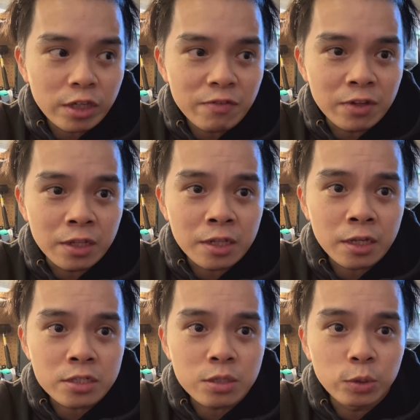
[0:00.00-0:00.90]
giving it a
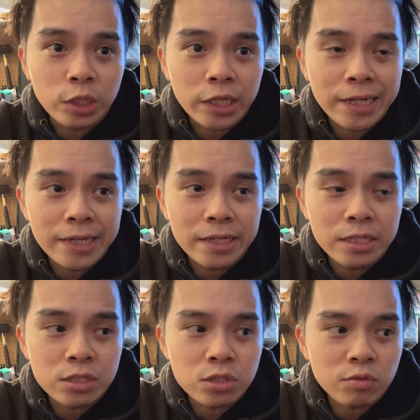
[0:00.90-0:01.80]
nice little
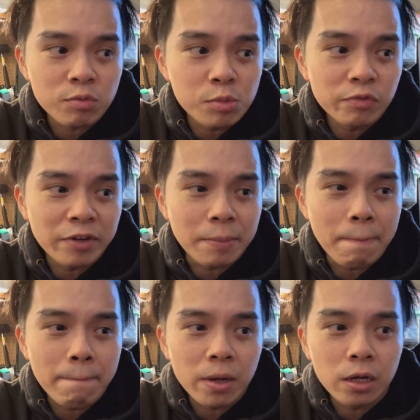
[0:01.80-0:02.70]
clean, so remove any
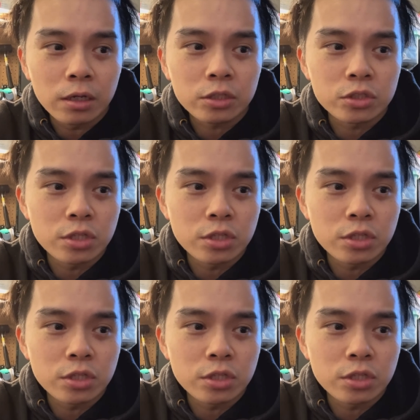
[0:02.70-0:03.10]
mark